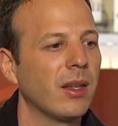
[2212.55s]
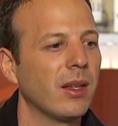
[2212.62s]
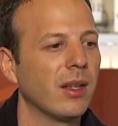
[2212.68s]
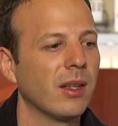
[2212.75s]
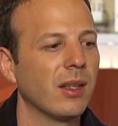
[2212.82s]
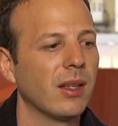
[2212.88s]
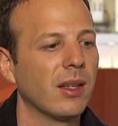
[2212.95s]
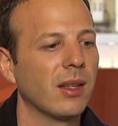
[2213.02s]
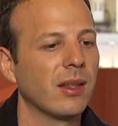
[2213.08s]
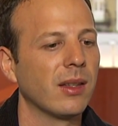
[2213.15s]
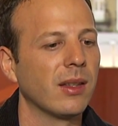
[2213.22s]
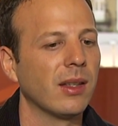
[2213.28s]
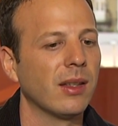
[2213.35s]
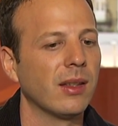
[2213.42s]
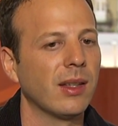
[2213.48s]
Yeah,
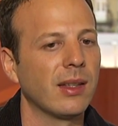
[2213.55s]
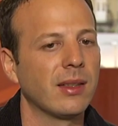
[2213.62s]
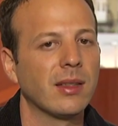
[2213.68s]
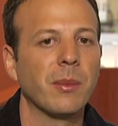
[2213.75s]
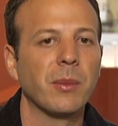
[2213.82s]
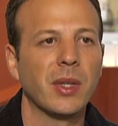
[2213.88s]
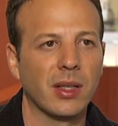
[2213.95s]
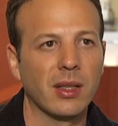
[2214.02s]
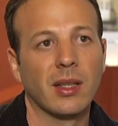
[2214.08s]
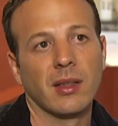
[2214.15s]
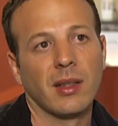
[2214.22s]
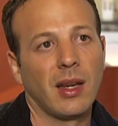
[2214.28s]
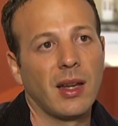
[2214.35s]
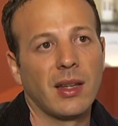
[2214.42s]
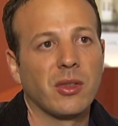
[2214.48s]
and that's something
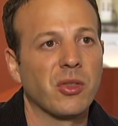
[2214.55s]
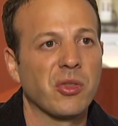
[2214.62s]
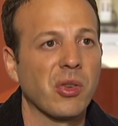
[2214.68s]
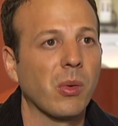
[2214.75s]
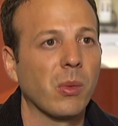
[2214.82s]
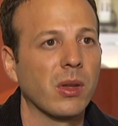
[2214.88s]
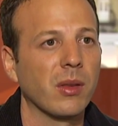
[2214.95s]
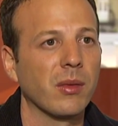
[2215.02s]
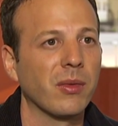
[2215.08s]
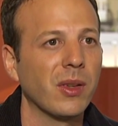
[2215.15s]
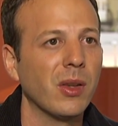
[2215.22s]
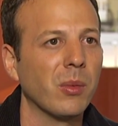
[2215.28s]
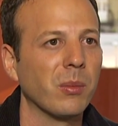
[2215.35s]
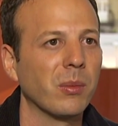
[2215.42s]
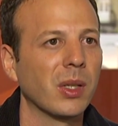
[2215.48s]
that I had to show in the
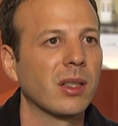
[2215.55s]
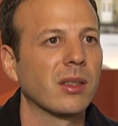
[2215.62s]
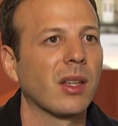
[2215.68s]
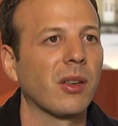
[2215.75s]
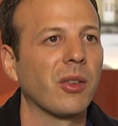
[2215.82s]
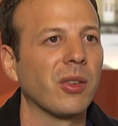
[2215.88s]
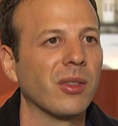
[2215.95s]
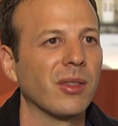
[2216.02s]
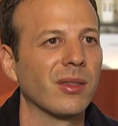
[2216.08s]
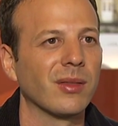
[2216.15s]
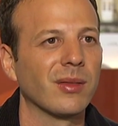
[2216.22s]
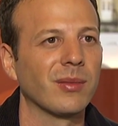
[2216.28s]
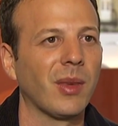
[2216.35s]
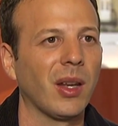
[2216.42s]
film, because I couldn't,